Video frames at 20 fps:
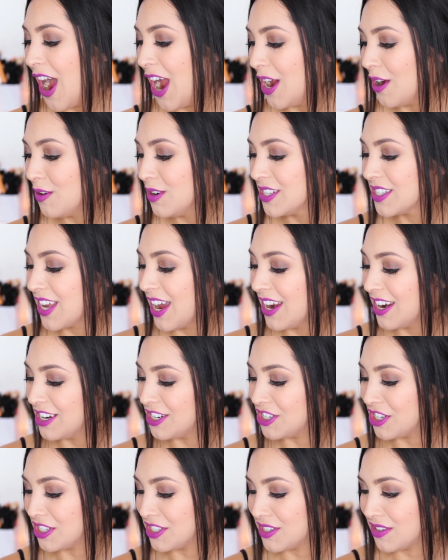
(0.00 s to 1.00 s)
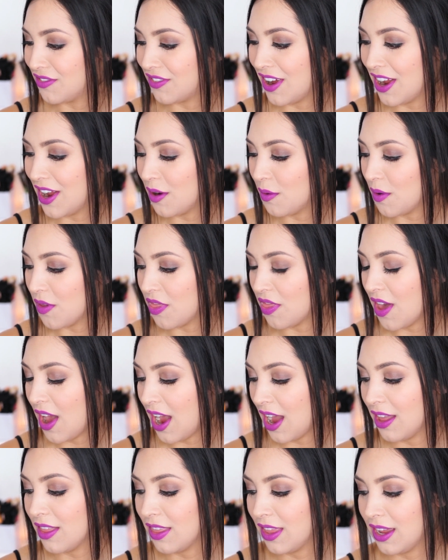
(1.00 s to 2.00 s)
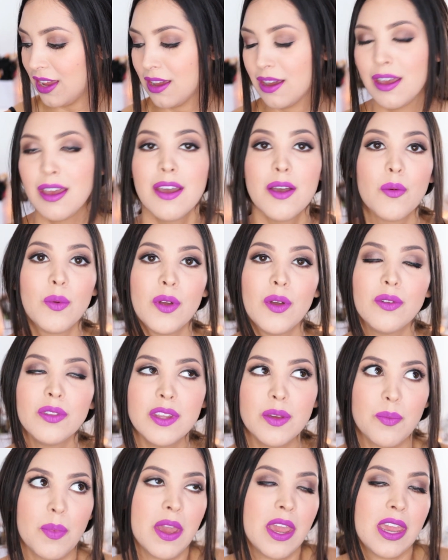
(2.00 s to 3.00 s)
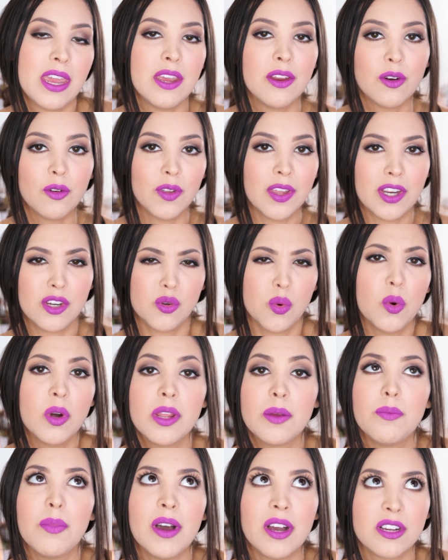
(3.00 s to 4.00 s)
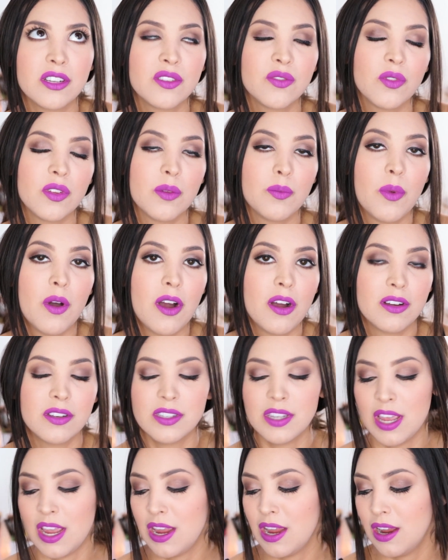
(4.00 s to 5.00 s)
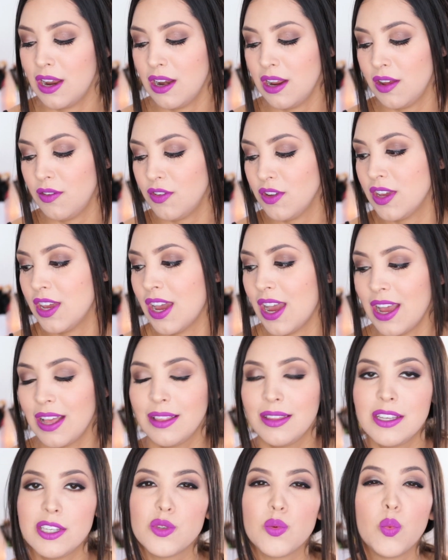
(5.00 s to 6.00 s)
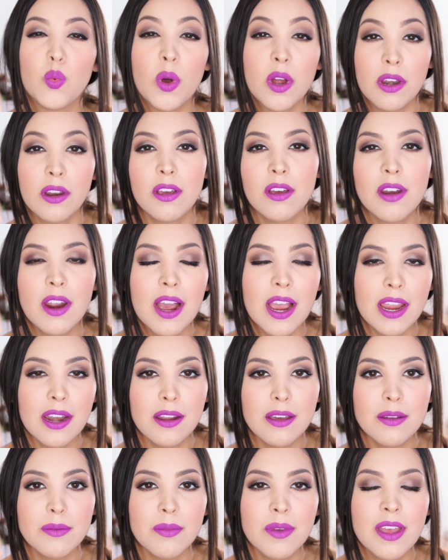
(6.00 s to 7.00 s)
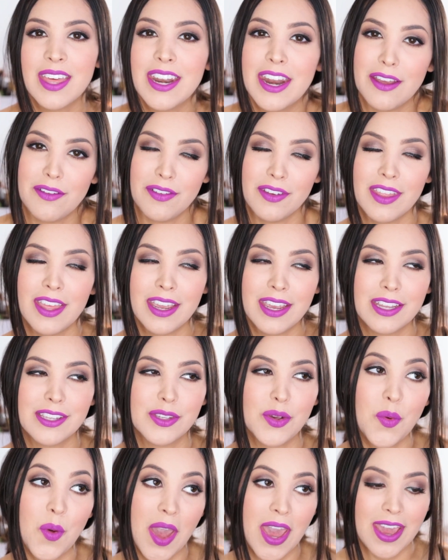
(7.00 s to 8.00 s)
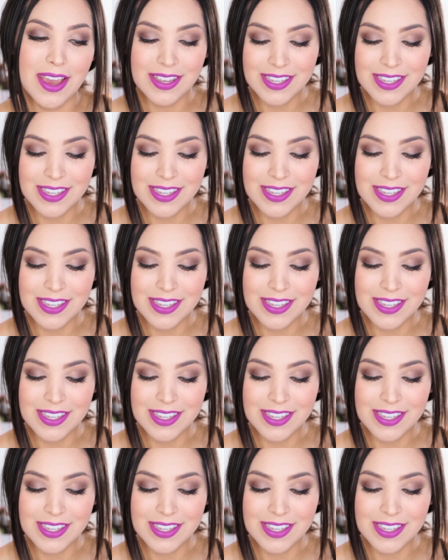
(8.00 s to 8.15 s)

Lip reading: I always kind of justify it with that. Like, we only pay, you know, like 20 bucks for the box, and if you get at least one good item, then I feel like it's okay.